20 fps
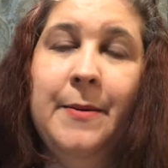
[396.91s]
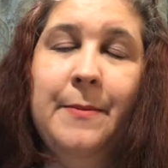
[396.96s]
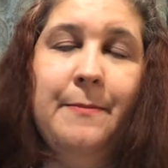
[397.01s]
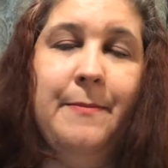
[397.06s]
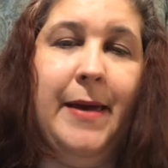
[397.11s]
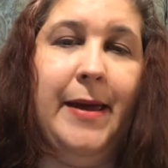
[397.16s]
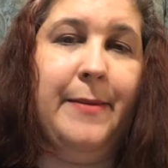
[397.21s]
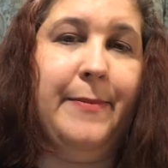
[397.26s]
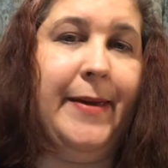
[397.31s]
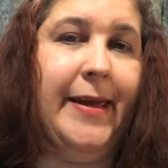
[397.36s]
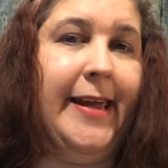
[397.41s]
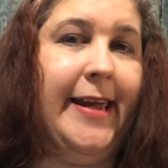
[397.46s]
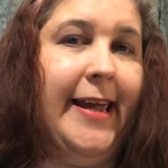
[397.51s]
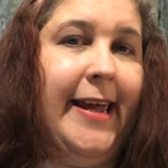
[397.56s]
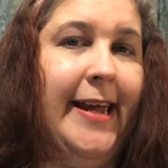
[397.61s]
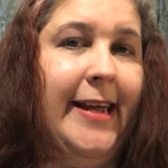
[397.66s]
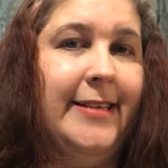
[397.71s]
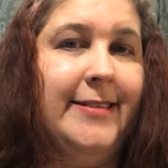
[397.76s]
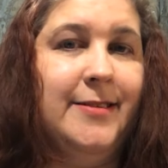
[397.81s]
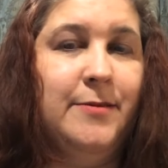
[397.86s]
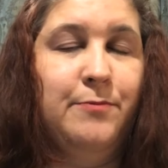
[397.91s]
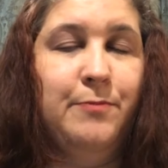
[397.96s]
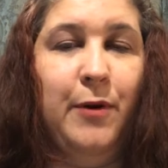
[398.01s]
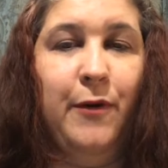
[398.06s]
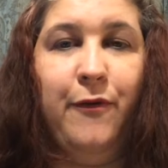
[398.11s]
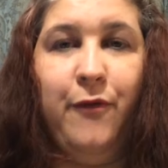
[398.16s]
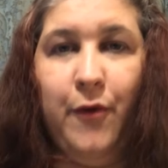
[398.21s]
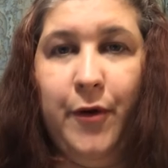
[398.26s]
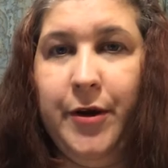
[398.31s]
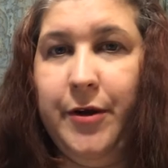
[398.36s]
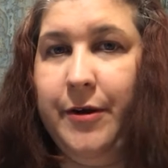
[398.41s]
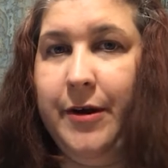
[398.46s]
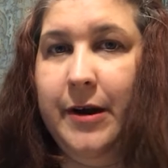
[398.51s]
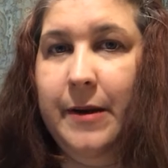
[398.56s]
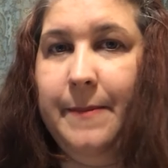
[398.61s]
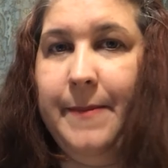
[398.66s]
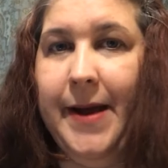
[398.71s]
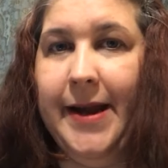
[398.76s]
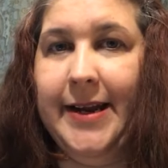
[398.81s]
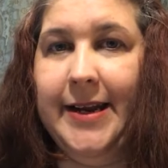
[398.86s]
Maybe it's before you go
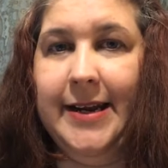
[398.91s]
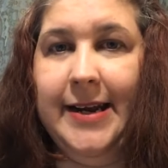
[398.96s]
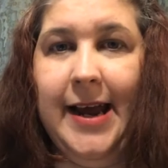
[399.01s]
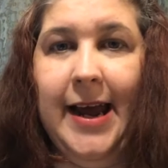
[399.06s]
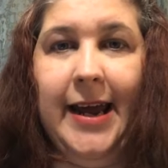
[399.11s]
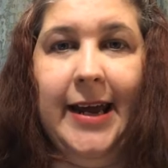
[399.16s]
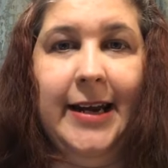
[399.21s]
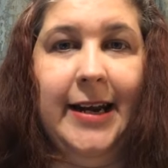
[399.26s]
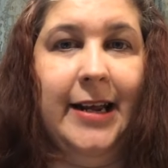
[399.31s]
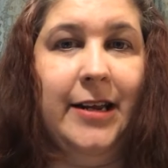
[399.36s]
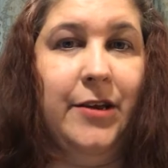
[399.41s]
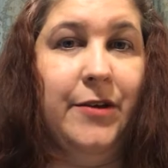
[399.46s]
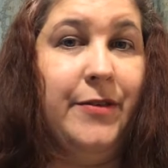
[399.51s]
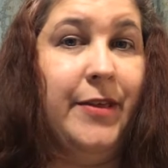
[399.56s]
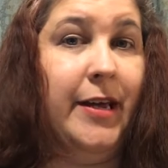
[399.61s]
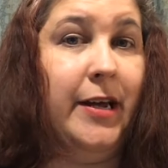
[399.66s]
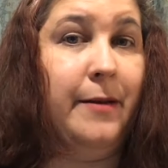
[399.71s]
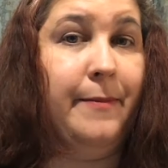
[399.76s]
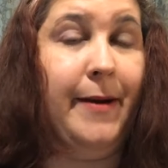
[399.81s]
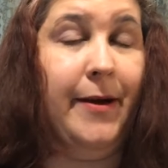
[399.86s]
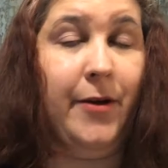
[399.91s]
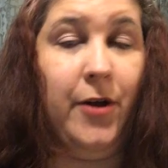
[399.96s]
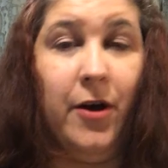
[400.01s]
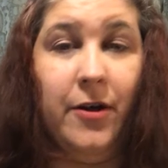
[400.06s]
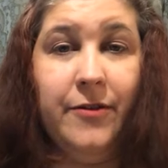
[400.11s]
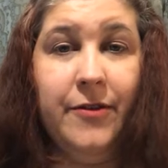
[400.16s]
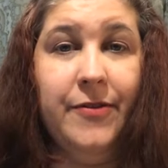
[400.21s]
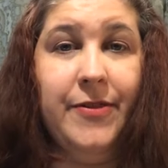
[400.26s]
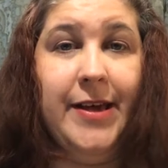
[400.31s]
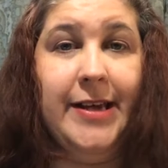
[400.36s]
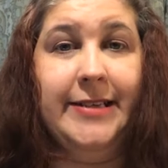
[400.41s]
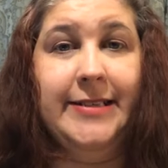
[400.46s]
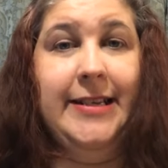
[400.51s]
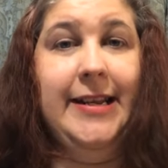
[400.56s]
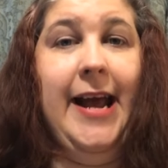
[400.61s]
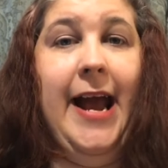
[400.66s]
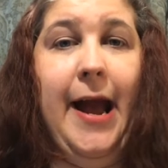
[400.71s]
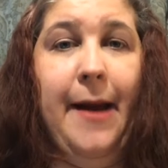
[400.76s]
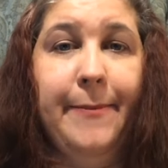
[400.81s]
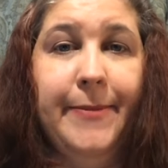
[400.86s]
to bed at night and you think about all the things
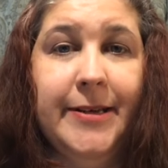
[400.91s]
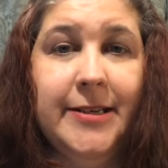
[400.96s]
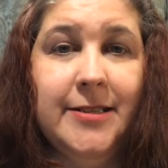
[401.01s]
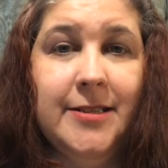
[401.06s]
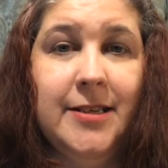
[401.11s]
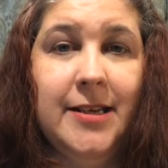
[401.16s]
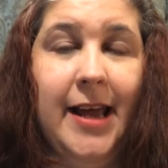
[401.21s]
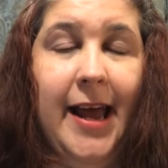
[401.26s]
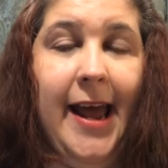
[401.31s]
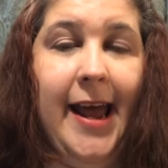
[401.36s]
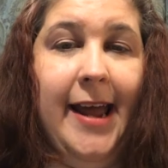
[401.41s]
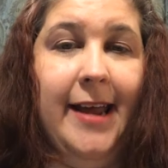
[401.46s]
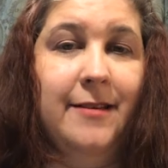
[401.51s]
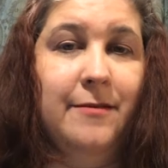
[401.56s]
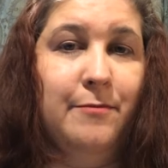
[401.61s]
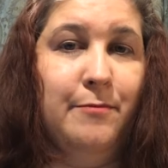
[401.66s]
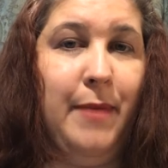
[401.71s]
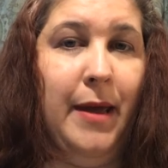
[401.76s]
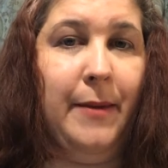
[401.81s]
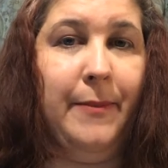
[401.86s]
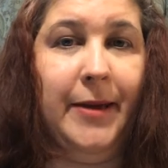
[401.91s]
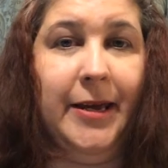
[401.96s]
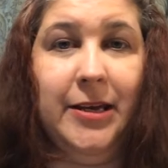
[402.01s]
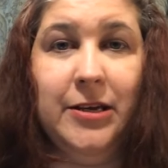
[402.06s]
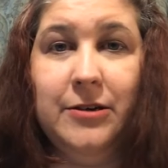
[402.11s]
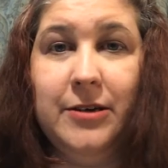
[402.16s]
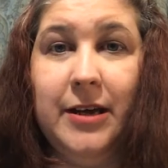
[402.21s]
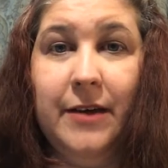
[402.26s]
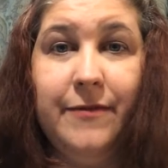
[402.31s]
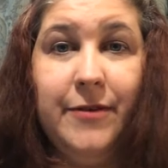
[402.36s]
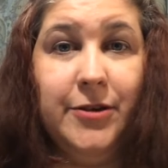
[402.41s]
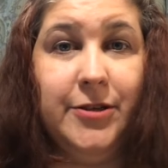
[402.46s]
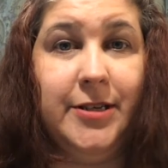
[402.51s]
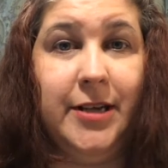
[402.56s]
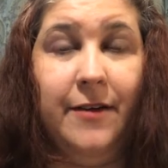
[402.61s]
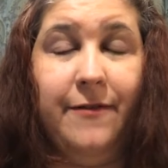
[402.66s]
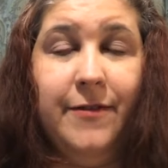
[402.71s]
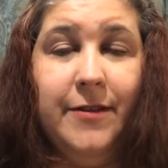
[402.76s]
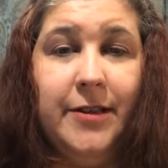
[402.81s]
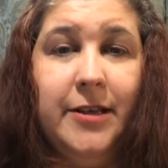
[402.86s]
that happened, and maybe you give
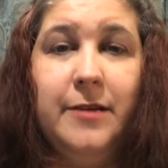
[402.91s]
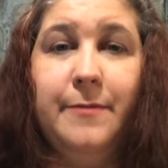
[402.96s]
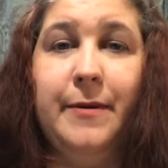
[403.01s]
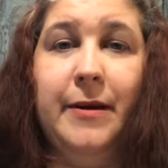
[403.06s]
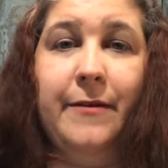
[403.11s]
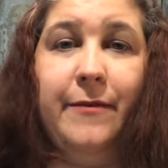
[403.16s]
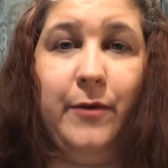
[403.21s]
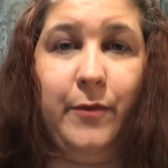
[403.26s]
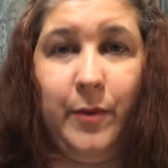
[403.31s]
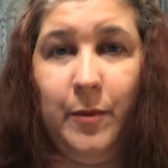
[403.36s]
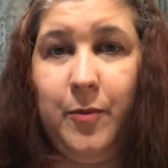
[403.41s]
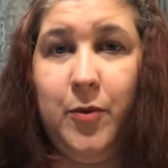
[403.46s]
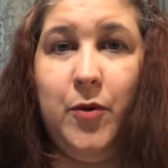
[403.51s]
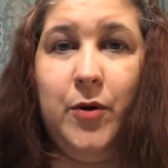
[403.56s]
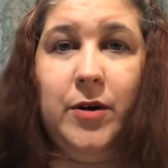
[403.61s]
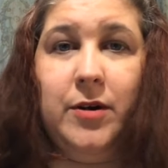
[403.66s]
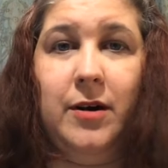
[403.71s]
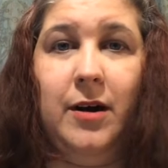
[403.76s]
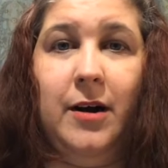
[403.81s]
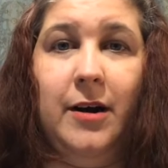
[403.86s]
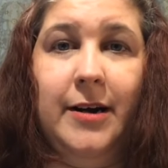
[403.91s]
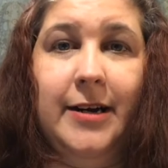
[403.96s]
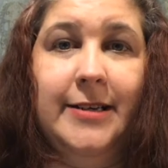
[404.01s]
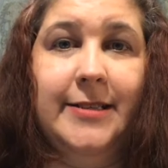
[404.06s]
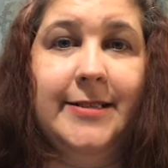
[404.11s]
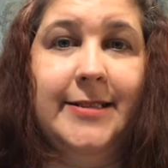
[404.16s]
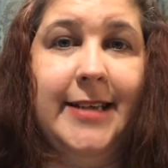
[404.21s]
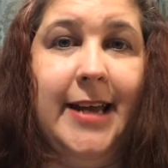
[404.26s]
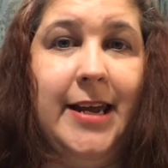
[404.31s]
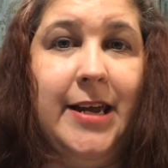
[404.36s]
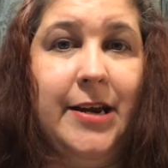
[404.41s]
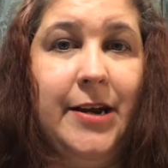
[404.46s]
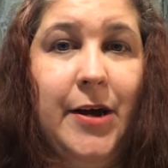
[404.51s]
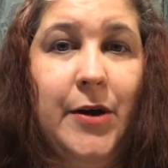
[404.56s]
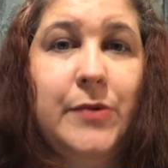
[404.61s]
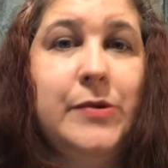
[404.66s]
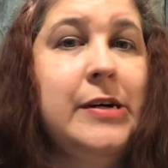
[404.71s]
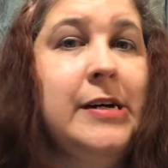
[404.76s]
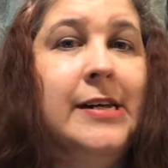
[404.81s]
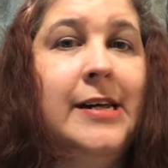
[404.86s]
yourself a little bit of a report card and say, you
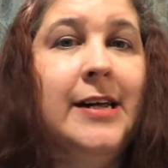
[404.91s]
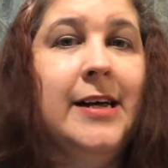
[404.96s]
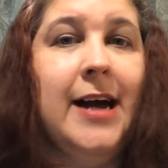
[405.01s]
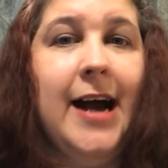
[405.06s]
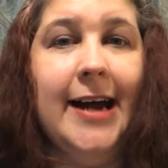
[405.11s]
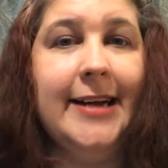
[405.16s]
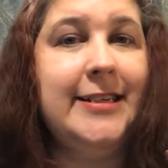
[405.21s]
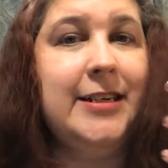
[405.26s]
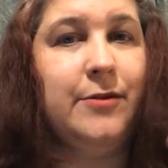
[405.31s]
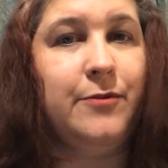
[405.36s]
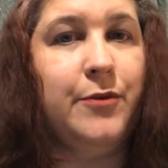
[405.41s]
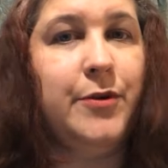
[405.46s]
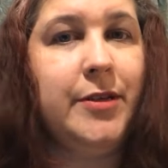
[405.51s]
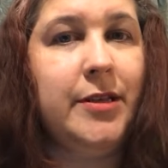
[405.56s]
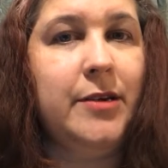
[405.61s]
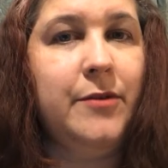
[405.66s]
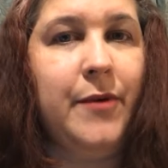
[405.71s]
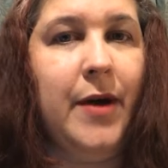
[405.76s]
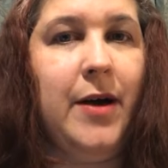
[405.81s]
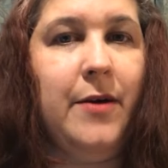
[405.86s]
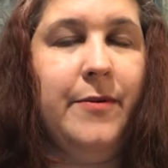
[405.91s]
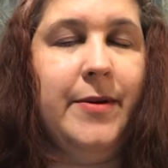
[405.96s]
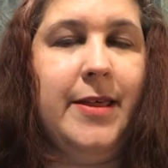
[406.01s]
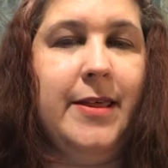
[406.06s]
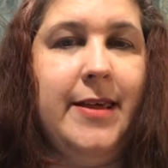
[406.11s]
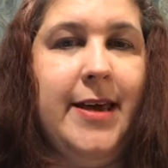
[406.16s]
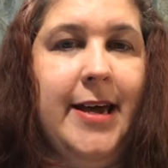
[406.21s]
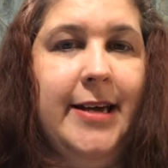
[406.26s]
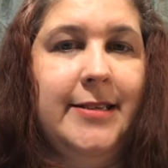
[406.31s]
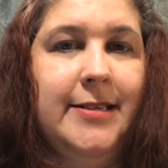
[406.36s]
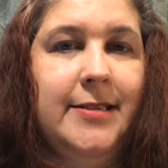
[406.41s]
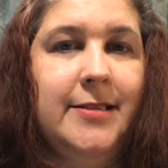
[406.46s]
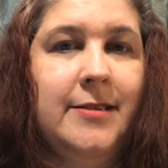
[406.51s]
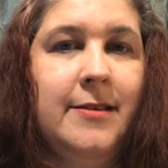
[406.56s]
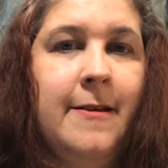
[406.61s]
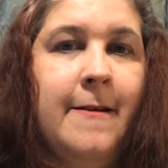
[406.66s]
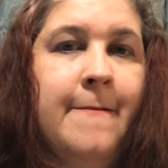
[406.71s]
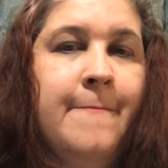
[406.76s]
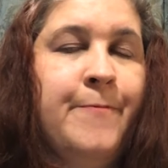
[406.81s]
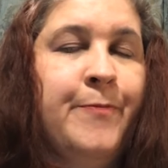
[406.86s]
know, I did really well with
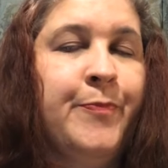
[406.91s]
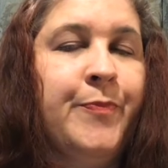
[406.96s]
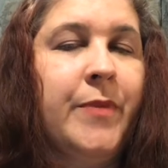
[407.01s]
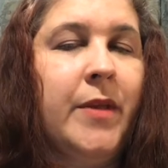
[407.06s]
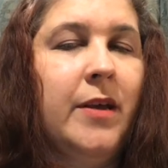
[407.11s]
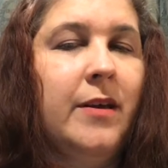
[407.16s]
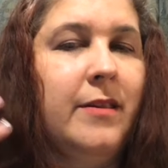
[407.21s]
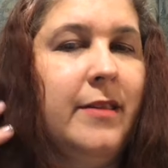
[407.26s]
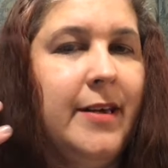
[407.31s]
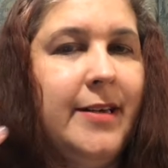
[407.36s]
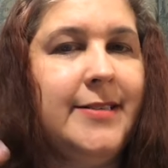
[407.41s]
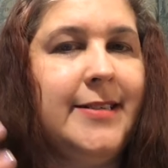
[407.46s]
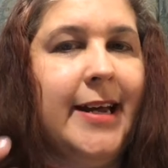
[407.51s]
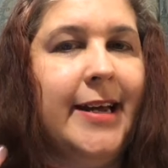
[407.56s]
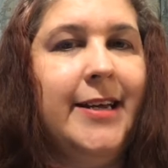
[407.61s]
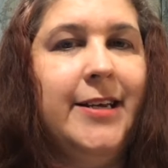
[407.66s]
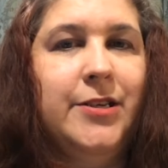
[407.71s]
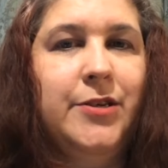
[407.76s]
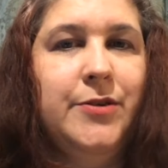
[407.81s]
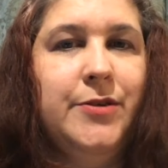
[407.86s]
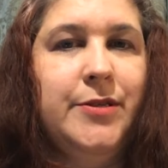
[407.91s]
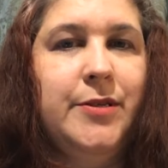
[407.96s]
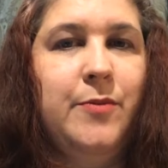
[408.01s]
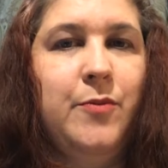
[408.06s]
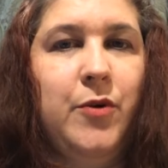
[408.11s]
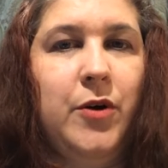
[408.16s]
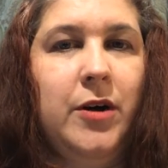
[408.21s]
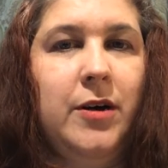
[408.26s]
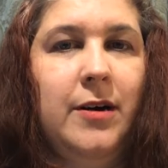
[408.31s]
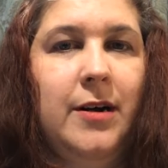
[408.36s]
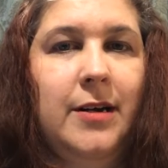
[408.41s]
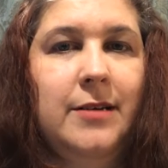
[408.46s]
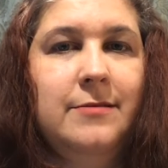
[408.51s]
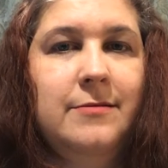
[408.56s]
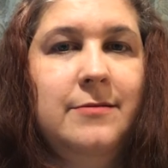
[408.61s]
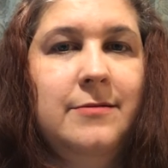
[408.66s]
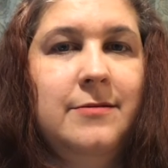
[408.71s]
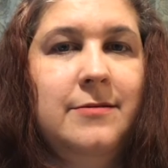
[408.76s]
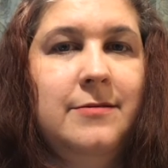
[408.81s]
this. This I could use some work on.